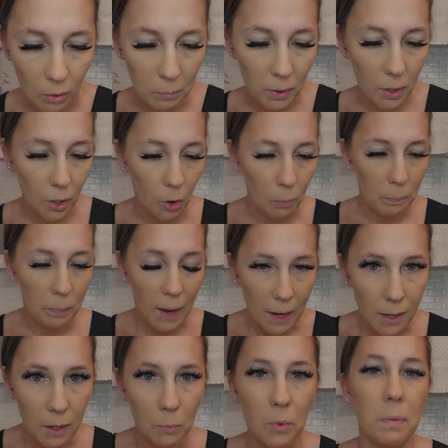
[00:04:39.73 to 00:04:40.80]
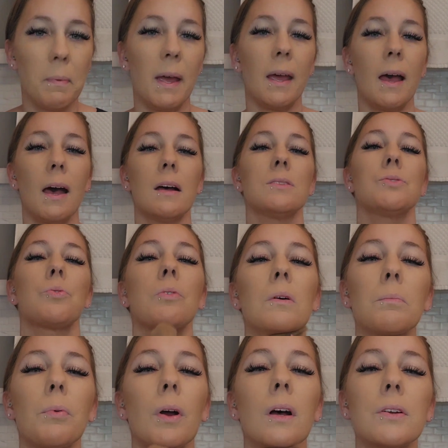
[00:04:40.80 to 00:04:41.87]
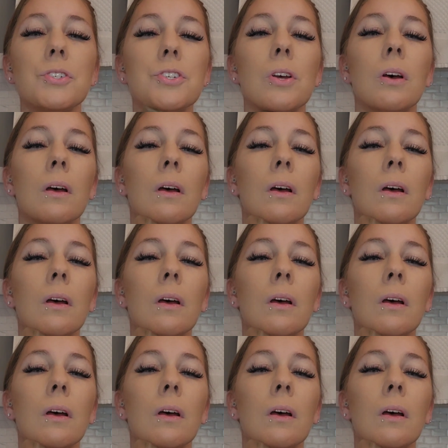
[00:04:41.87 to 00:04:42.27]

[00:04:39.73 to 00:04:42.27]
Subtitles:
going to go back in with my contour brush